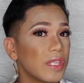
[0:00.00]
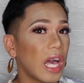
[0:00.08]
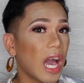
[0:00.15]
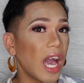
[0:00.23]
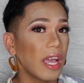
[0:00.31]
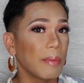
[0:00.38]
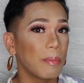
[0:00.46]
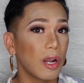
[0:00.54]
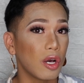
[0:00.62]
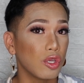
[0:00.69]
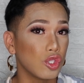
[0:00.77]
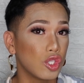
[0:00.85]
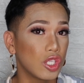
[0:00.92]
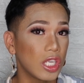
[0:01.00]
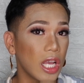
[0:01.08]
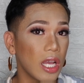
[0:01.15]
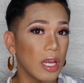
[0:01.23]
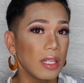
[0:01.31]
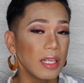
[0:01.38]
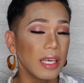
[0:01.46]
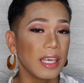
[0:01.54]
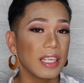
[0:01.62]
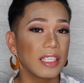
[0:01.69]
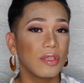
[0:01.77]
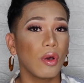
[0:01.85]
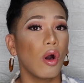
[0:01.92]
The eyebrow gel
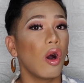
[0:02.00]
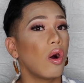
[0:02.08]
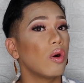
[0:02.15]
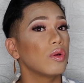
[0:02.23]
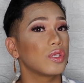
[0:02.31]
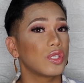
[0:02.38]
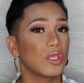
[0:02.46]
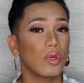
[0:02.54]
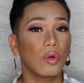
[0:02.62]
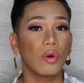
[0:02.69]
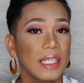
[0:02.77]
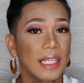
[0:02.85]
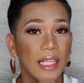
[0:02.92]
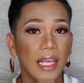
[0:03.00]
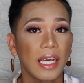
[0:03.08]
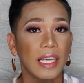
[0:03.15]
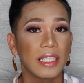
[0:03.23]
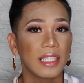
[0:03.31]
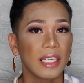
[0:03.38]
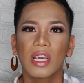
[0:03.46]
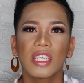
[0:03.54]
is also nice.